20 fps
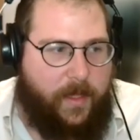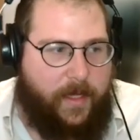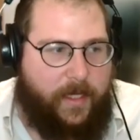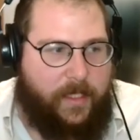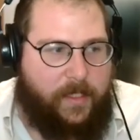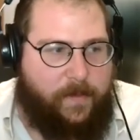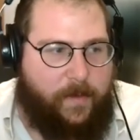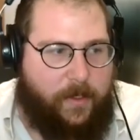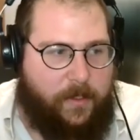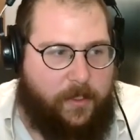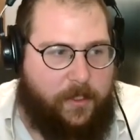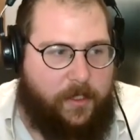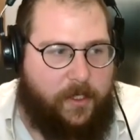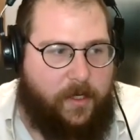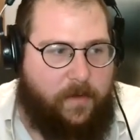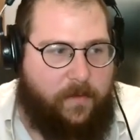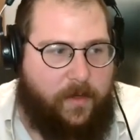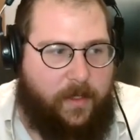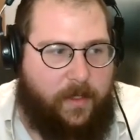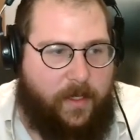It's about
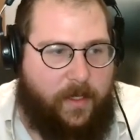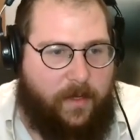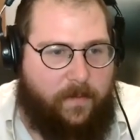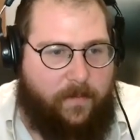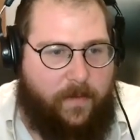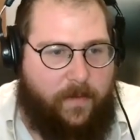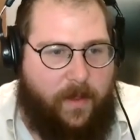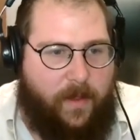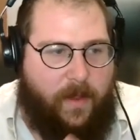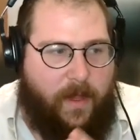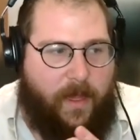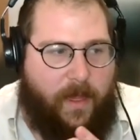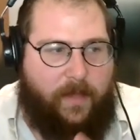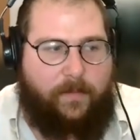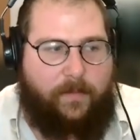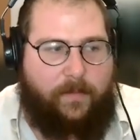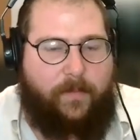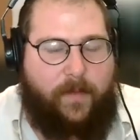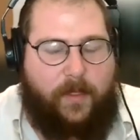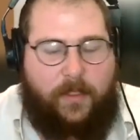showing them
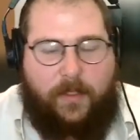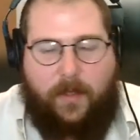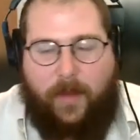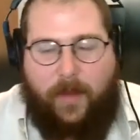and